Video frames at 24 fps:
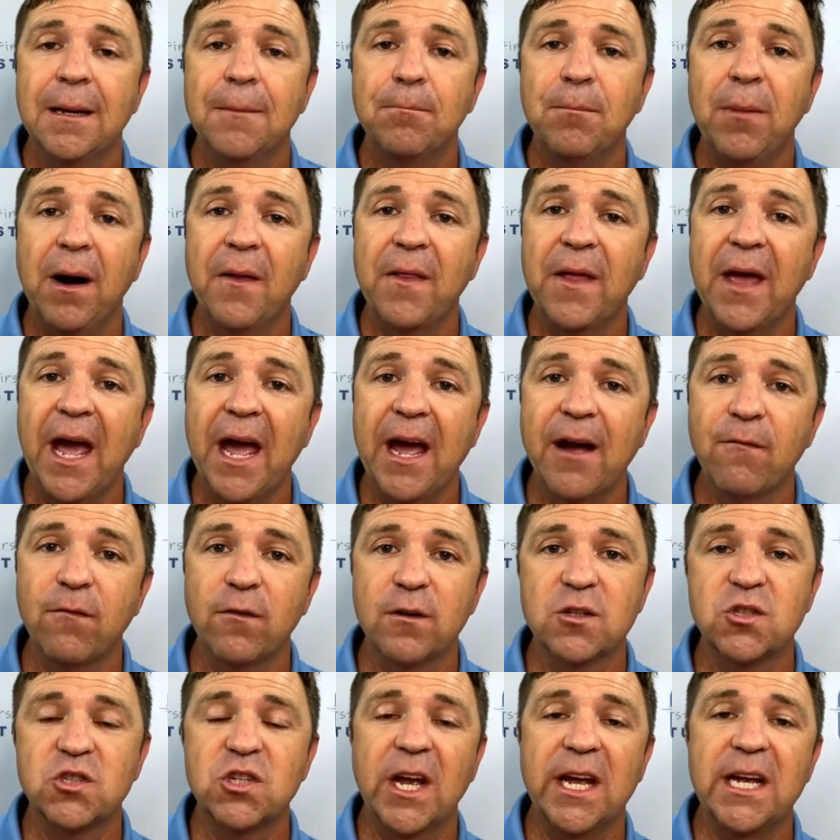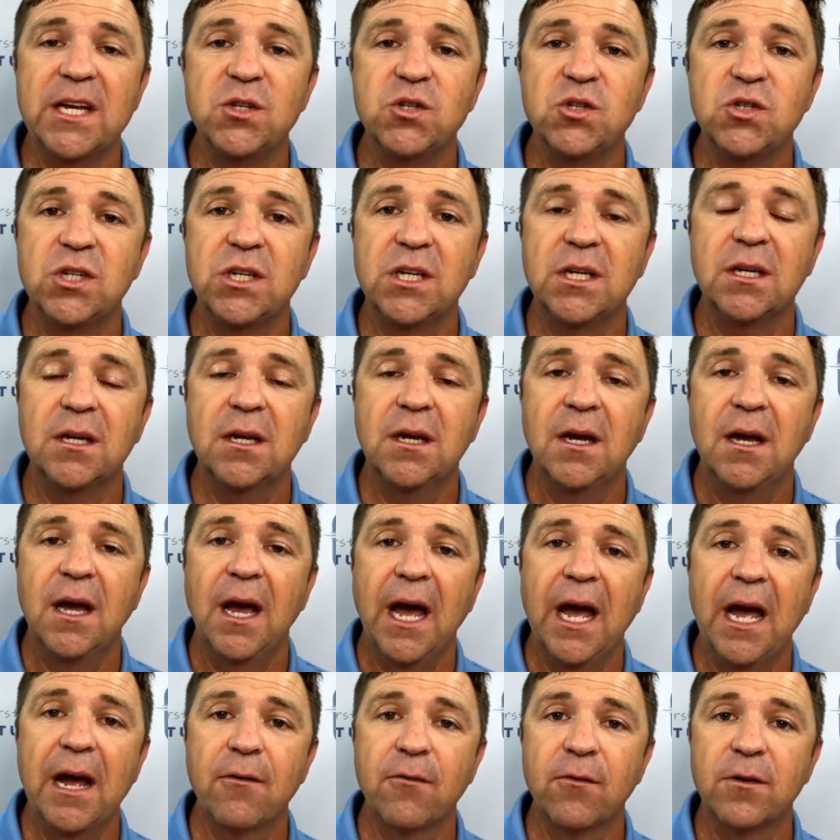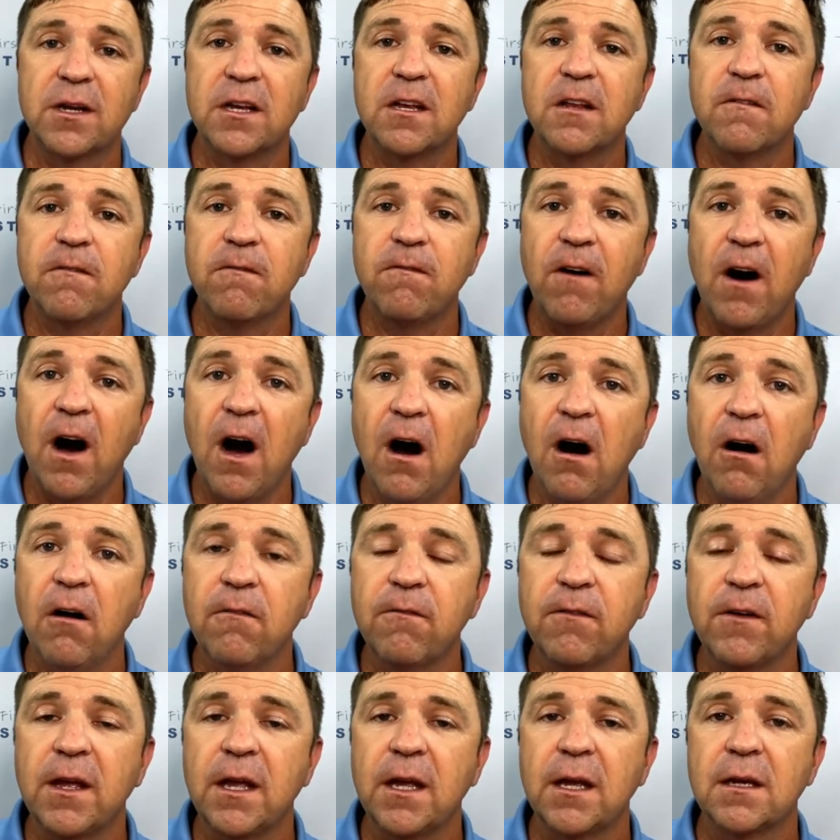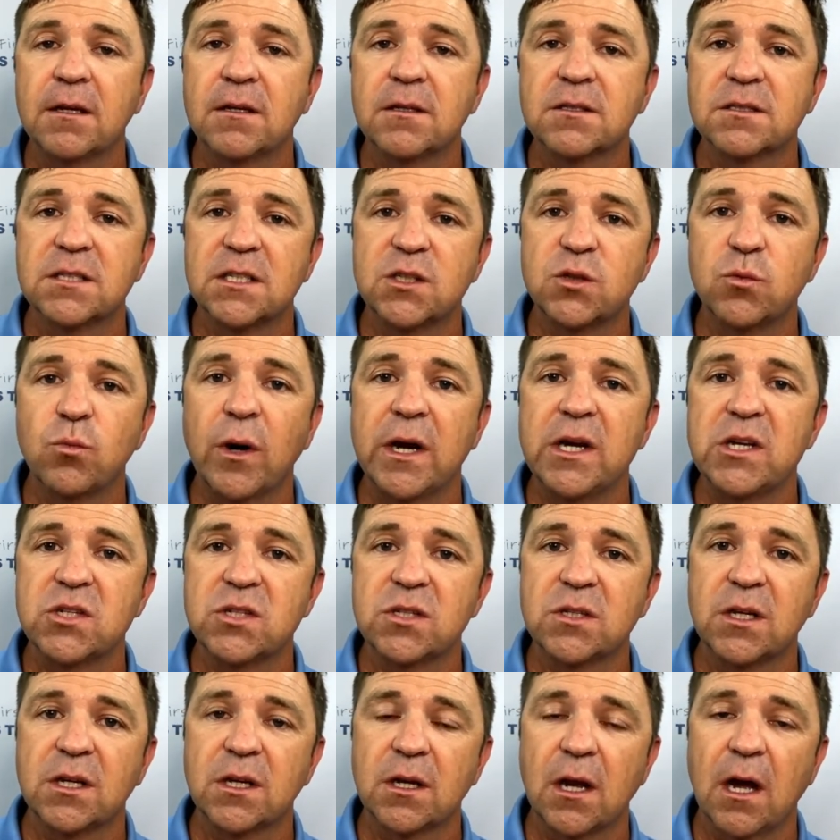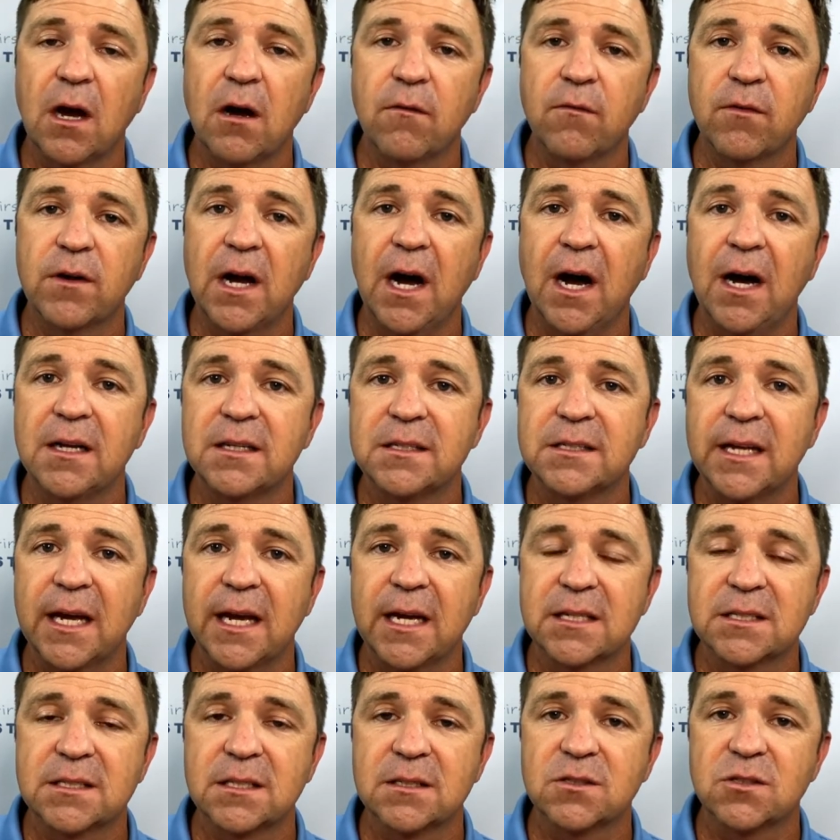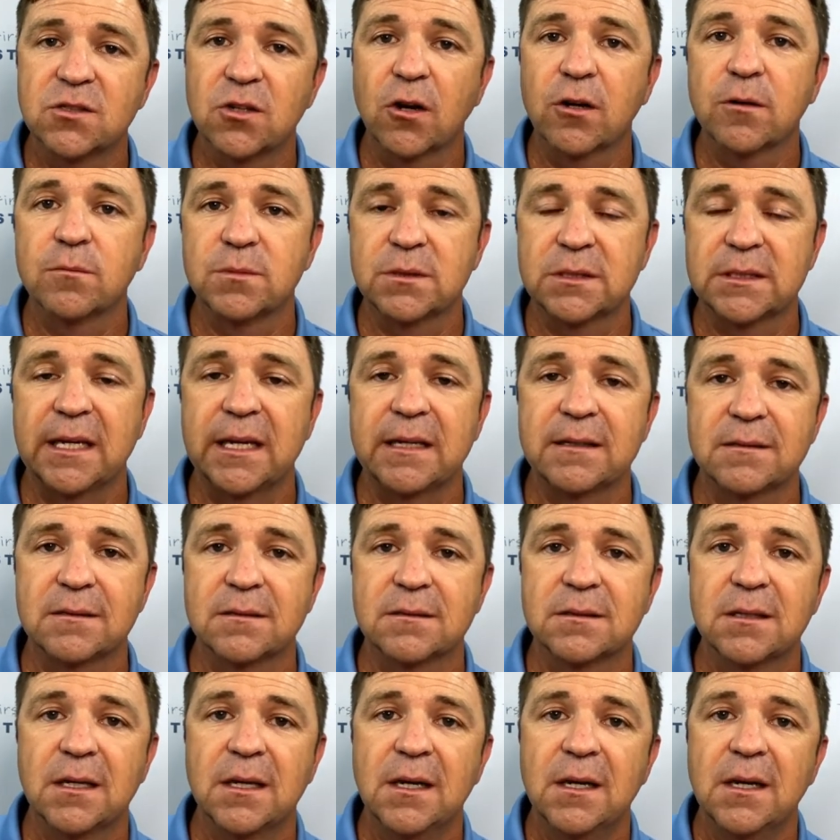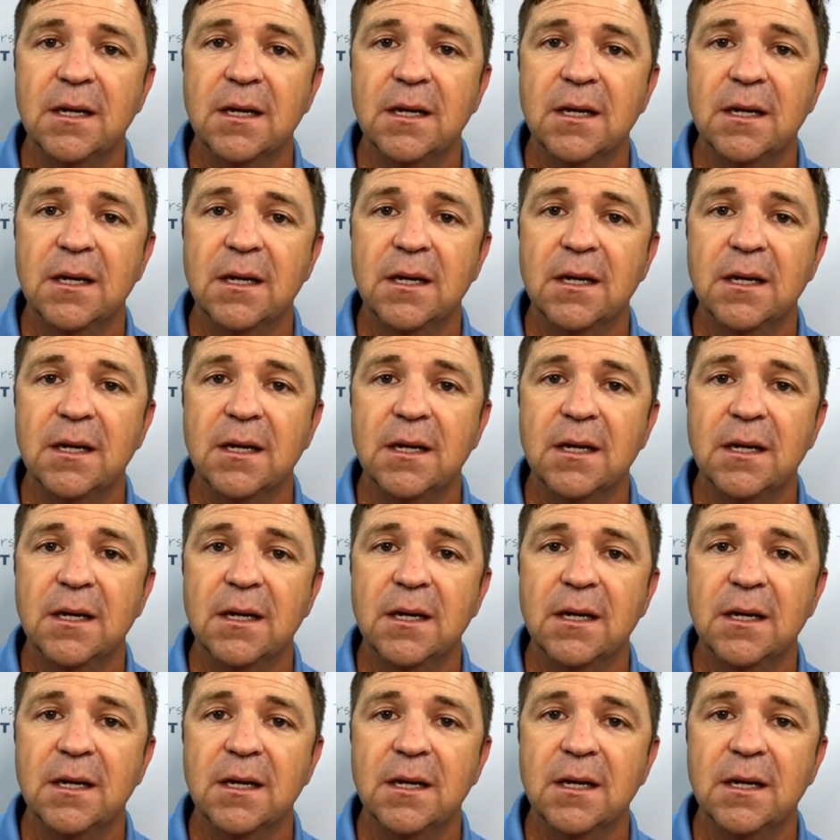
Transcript: by the ever-changing, ever-devolving situation of context and circumstances.